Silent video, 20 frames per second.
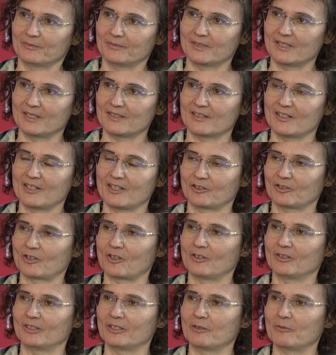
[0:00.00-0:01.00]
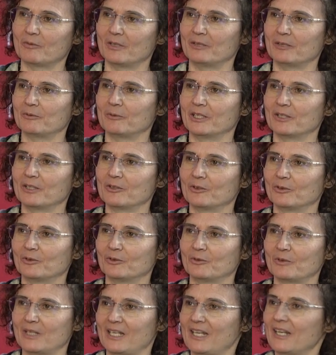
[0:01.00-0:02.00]
sleep is basically needed
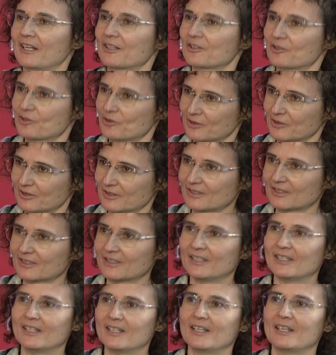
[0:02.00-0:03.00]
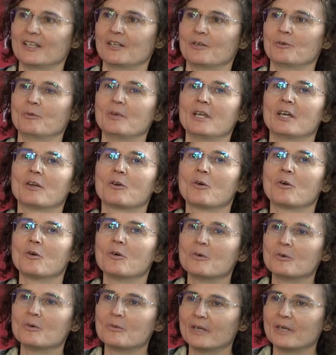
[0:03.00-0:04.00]
then to
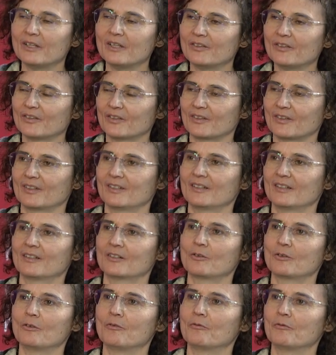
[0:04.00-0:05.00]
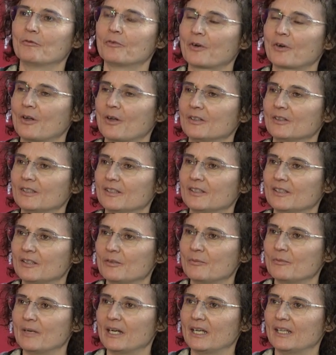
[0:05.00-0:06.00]
renormalize and to
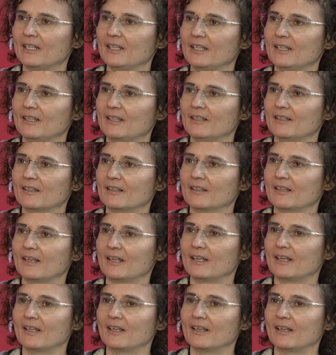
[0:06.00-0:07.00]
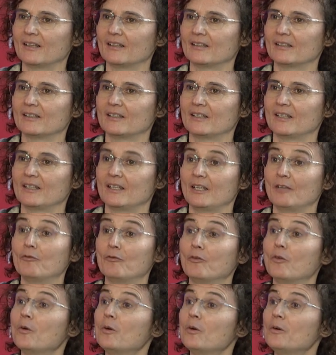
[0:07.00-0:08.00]
control that cost. So
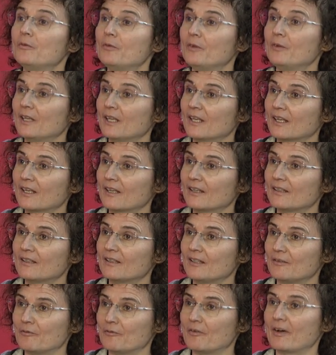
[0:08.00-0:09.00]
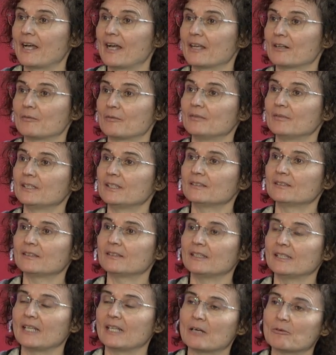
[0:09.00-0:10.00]
basically, really, it
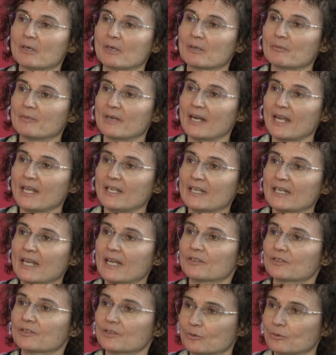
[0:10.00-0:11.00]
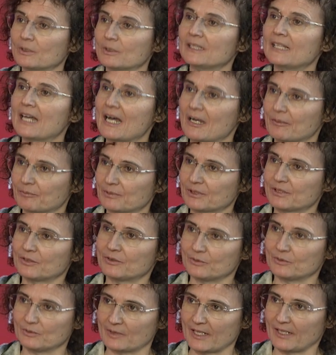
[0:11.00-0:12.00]
means that the more we use our
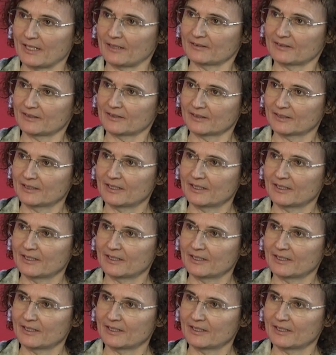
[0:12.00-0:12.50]
brain,